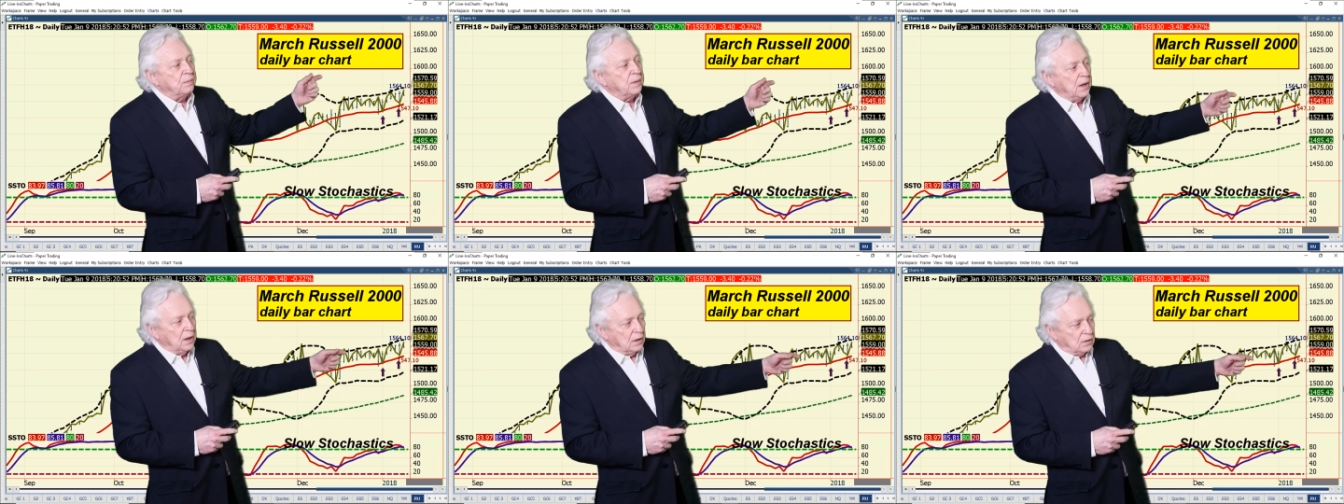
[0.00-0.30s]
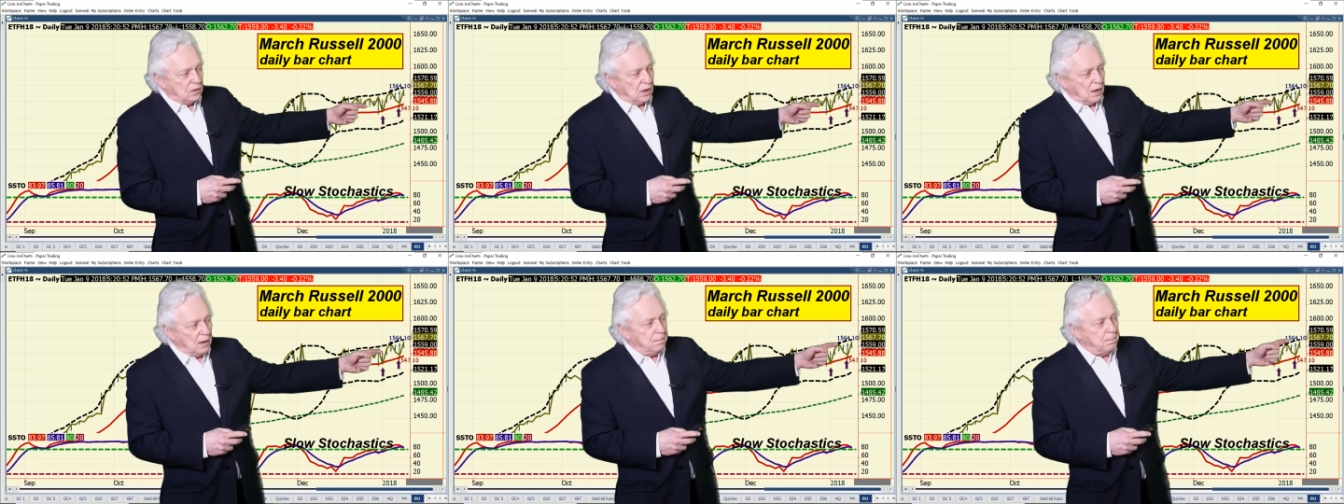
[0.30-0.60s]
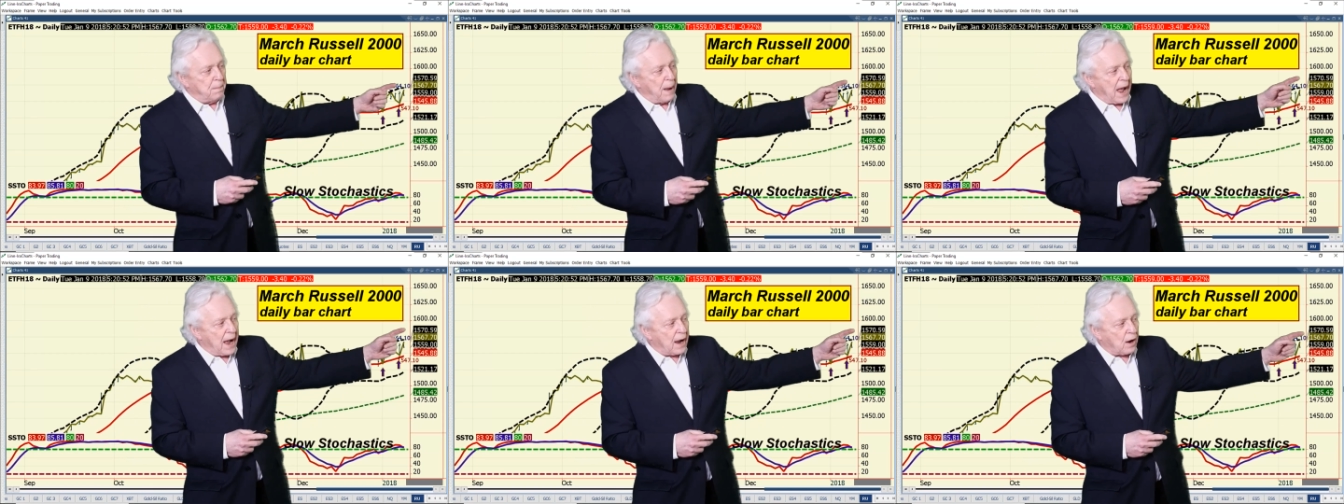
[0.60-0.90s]
It did
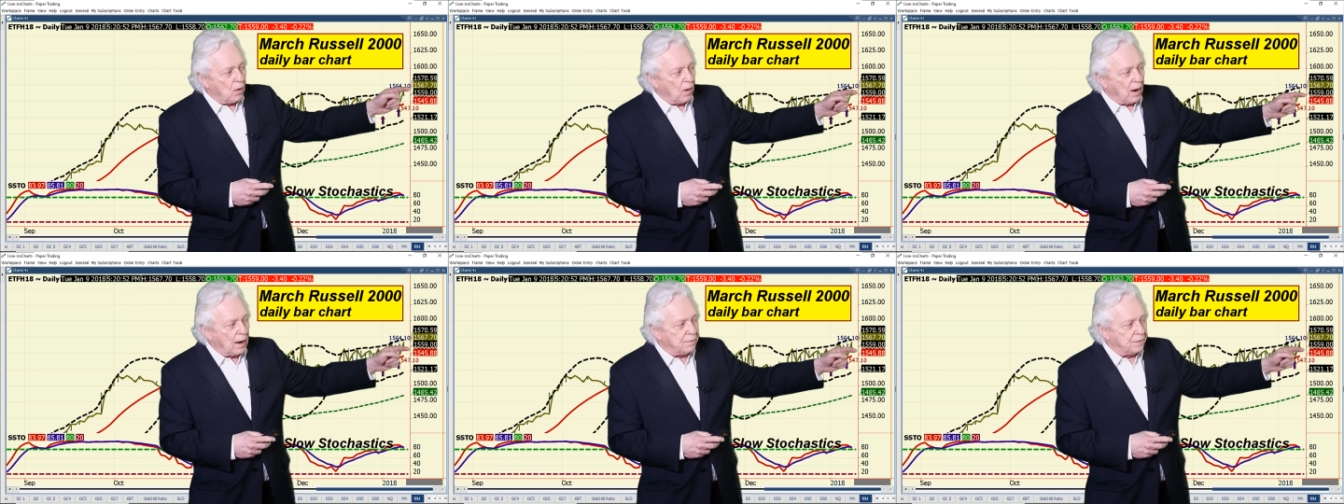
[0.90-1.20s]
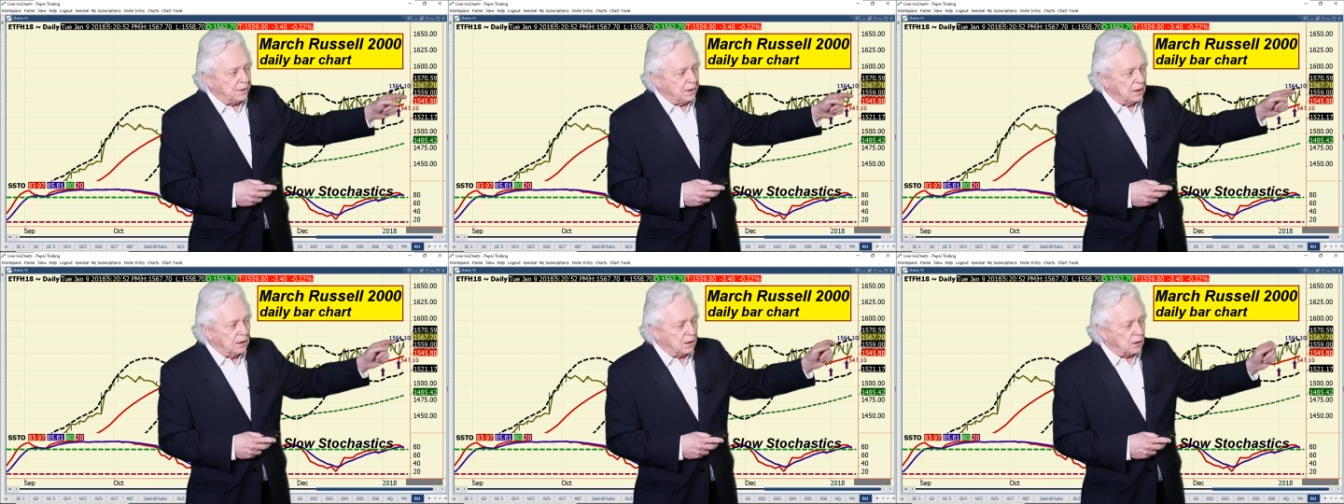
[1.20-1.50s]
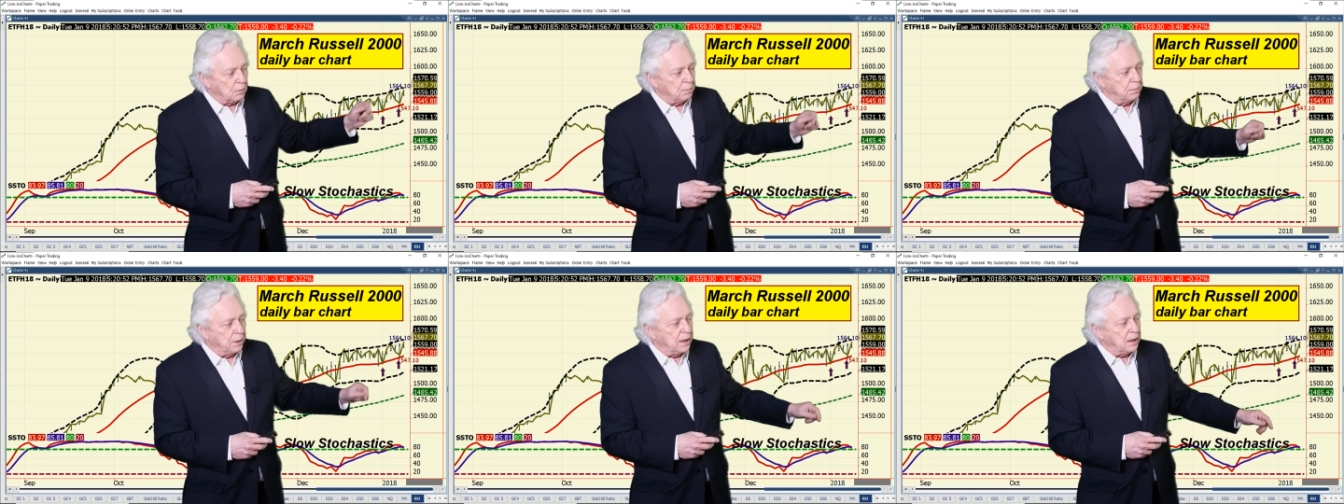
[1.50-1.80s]
back off a
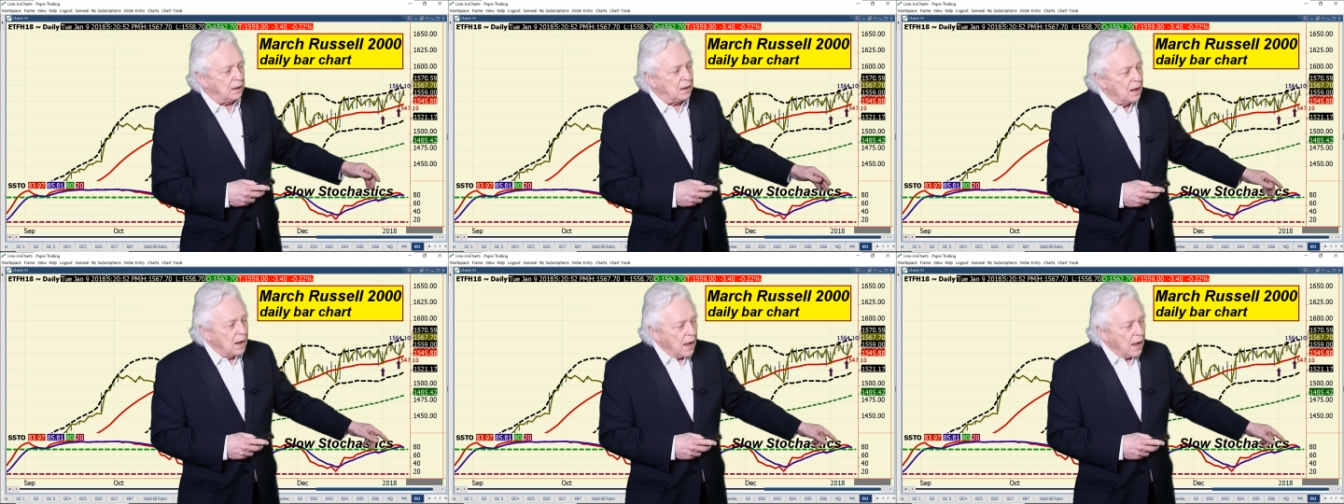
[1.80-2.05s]
little bit,